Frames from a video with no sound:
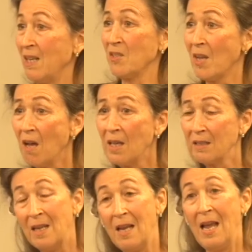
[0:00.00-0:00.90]

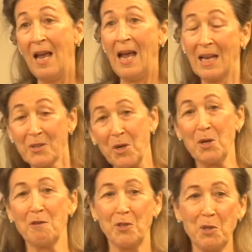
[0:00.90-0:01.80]
Hassan, ask
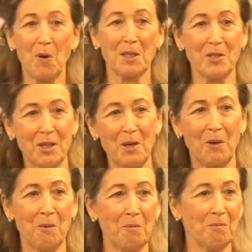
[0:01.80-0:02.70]
her if she wants to
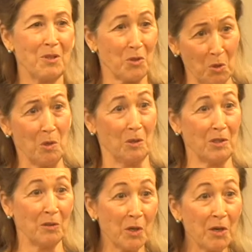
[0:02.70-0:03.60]
go to school
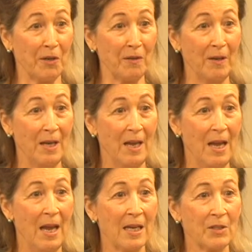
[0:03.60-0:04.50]
to learn.
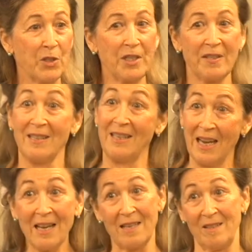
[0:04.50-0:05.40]
And she said
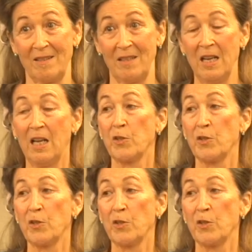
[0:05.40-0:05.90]
yes.